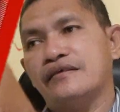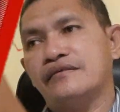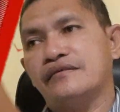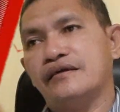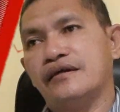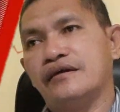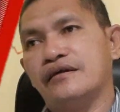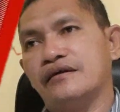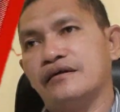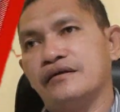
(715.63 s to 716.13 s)

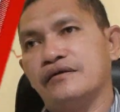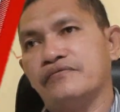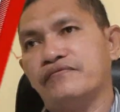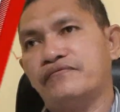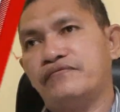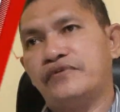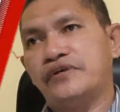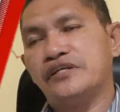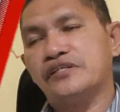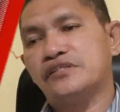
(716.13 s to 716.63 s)
the
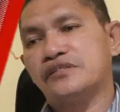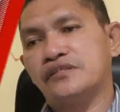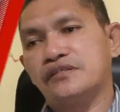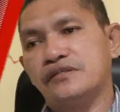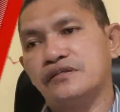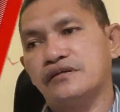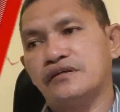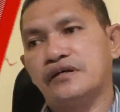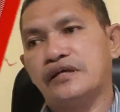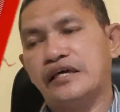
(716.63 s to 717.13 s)

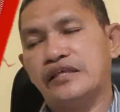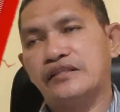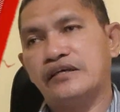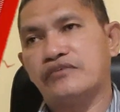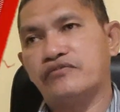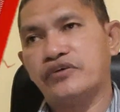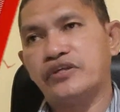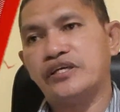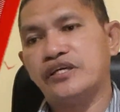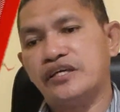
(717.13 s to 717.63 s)

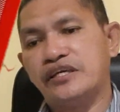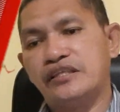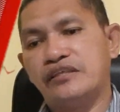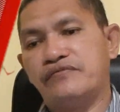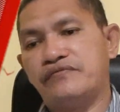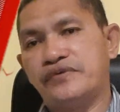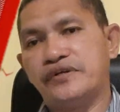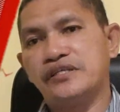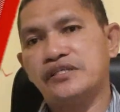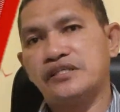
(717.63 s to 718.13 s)
reading in the
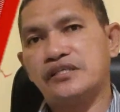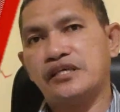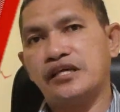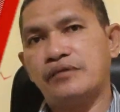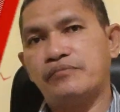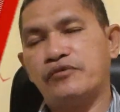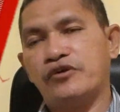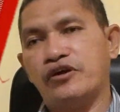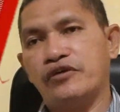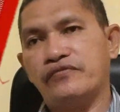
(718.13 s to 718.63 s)
first
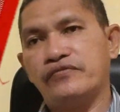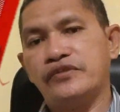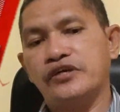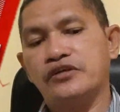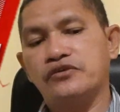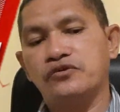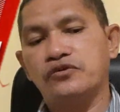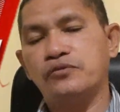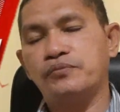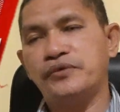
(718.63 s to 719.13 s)
step of the
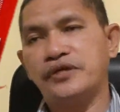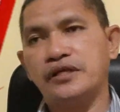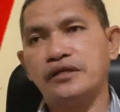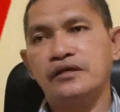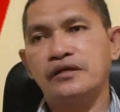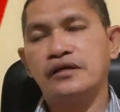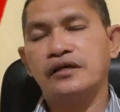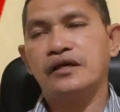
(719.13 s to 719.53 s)
grouping,